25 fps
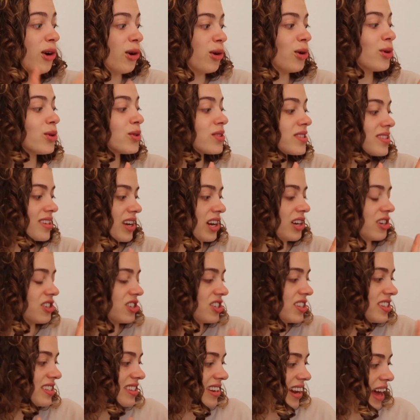Also,
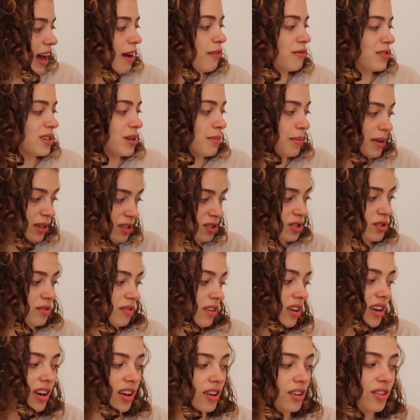she's left a bunch of
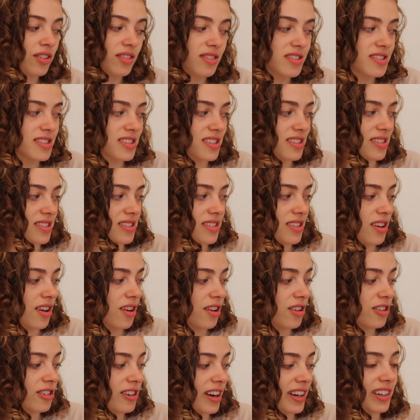clothes
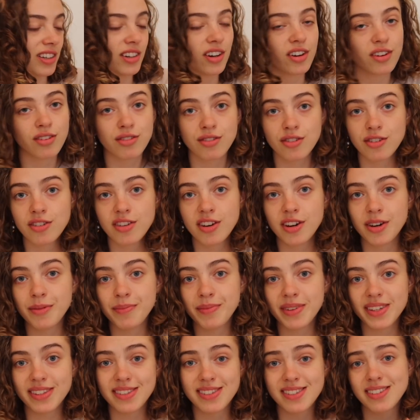so I can go through
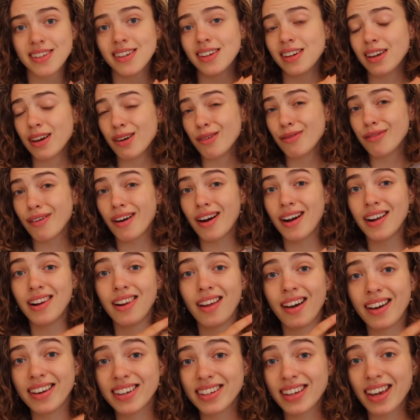them and see if I
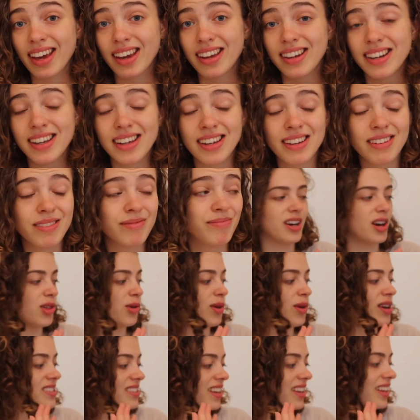like any.
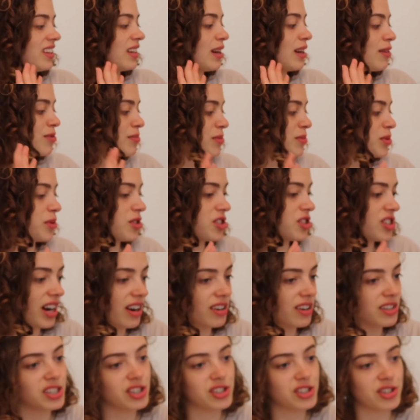Otherwise, I can give them to a charity